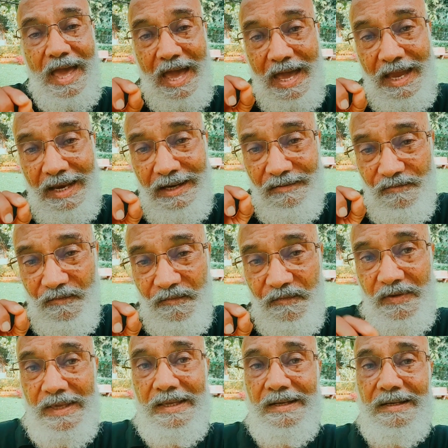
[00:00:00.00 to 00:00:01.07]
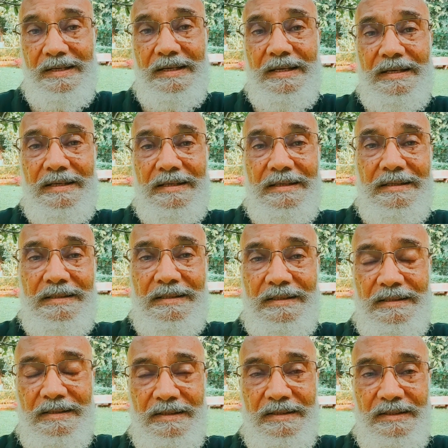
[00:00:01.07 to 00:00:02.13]
and feel.
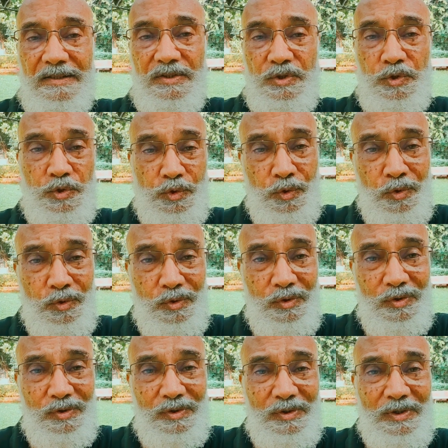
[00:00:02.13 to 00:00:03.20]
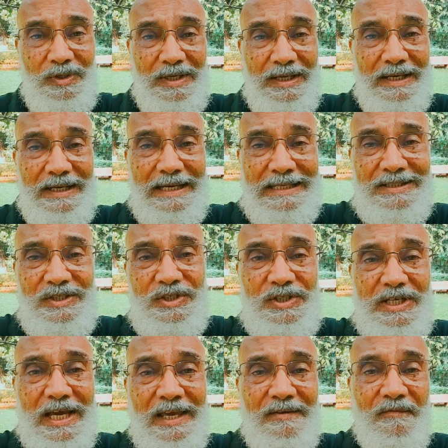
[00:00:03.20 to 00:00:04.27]
So, let's
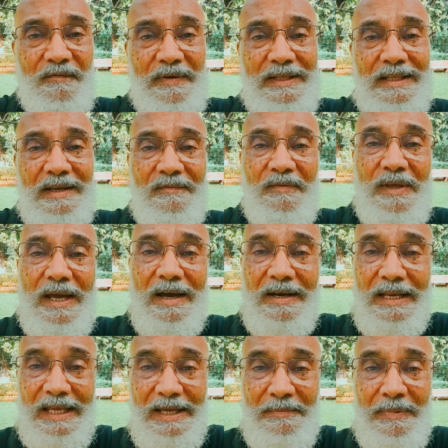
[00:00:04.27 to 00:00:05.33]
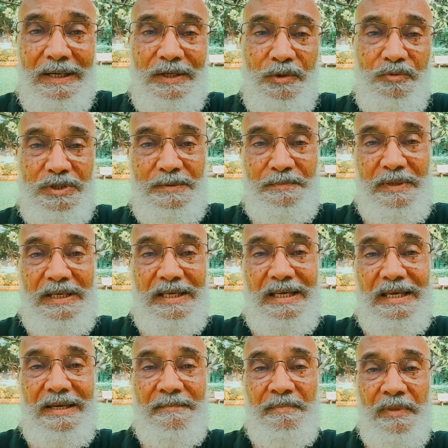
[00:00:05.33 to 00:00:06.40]
check whether we are able to speak
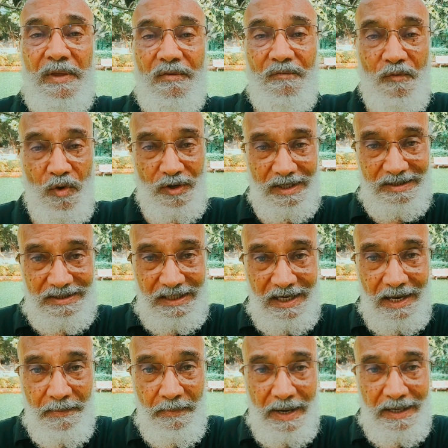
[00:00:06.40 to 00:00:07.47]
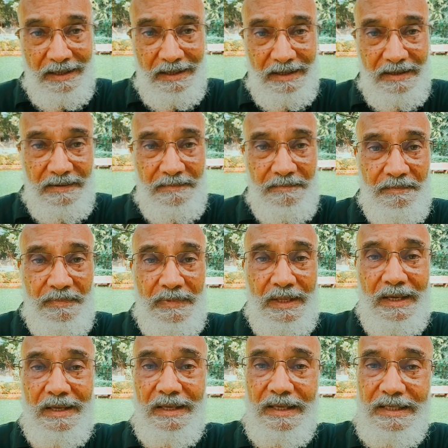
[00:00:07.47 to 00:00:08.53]
what is in our mind.
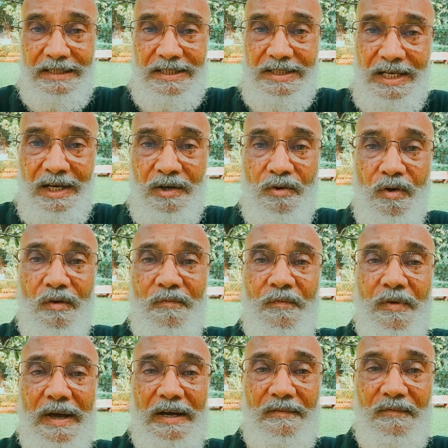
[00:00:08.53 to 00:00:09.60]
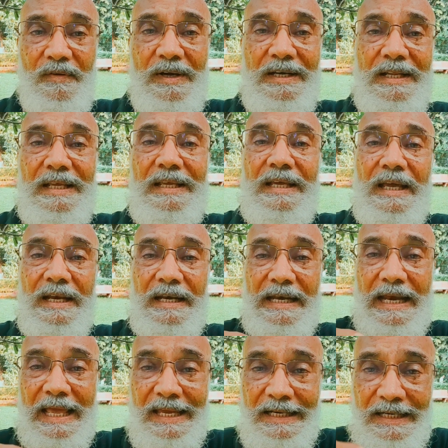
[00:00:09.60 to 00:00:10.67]
Instead of converting
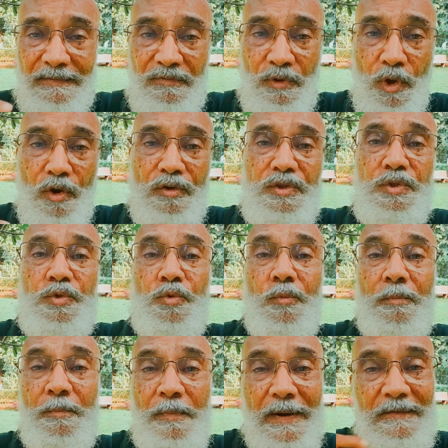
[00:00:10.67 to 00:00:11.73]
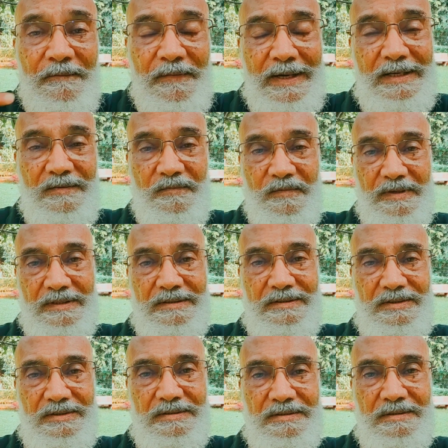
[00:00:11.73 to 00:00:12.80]
negative thoughts to perfect
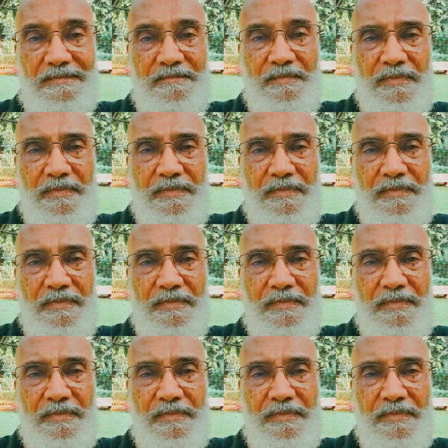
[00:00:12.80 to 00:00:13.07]
words,